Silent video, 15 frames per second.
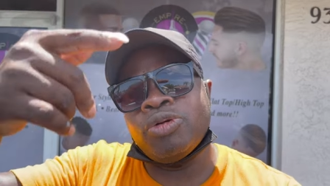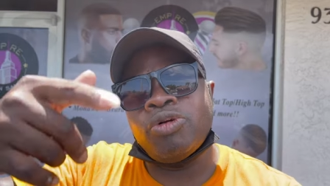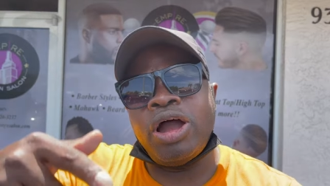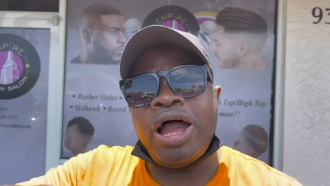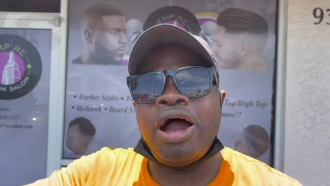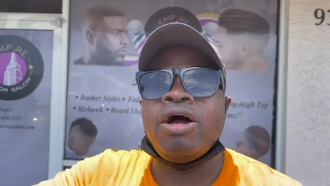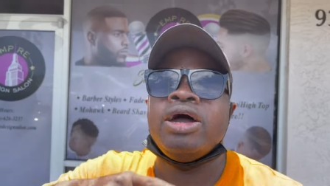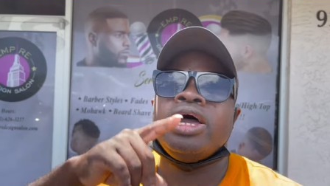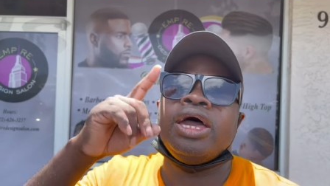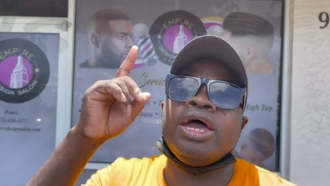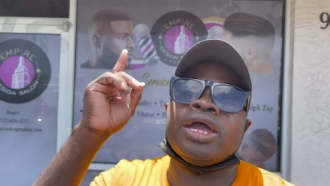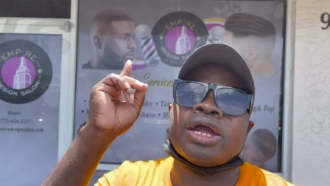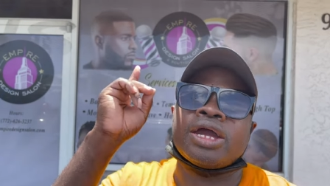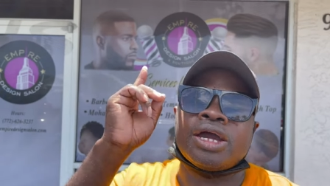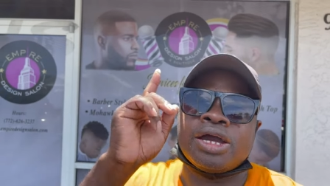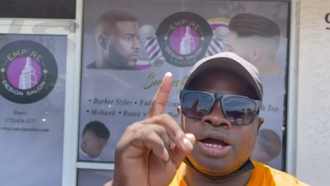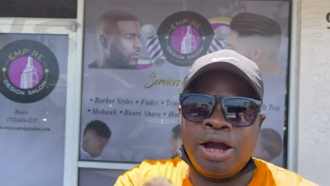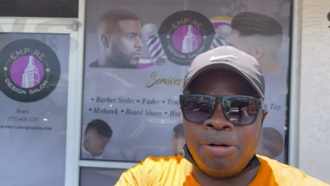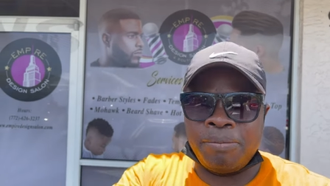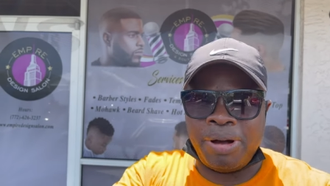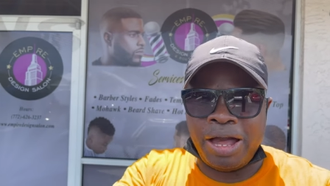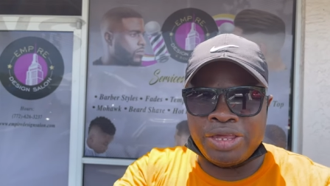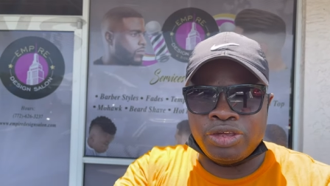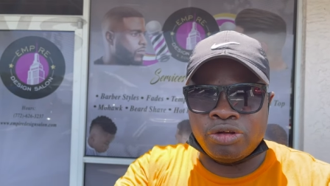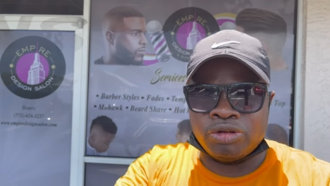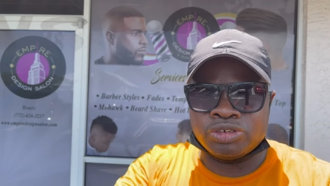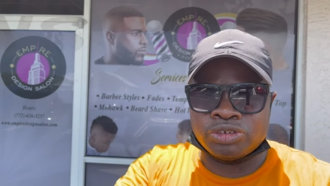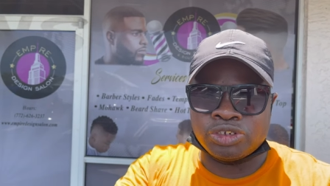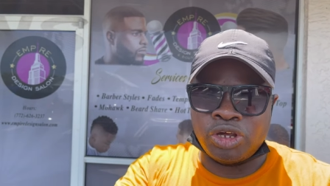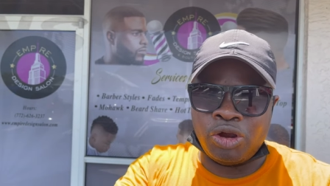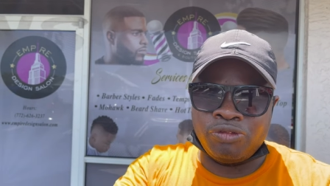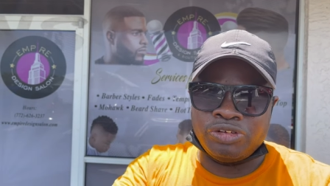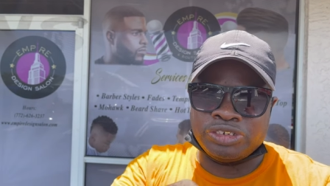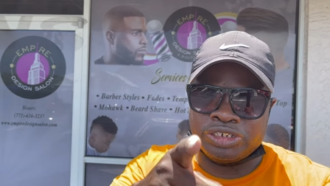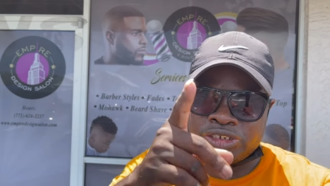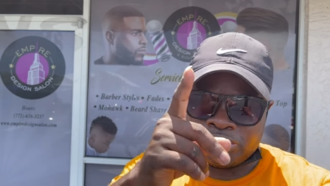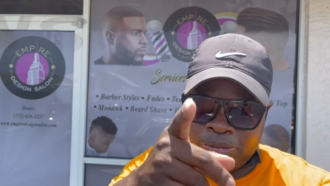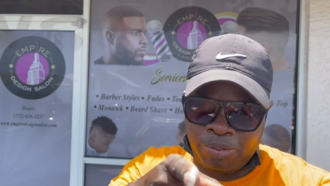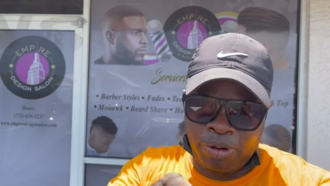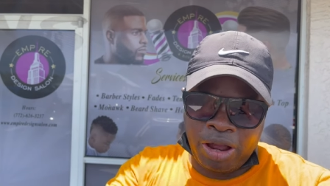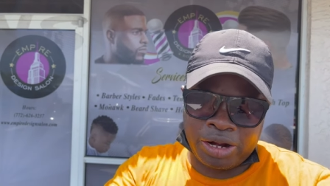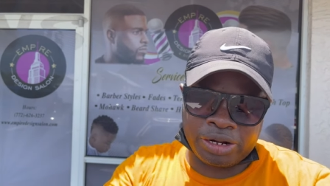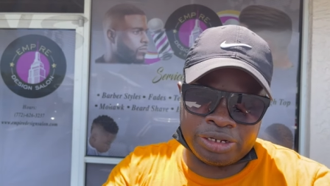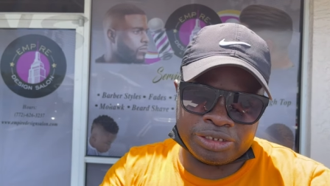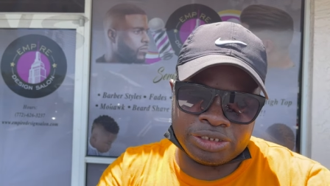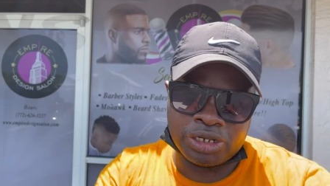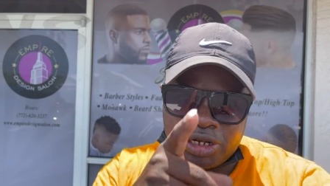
around, and come buy your services or products.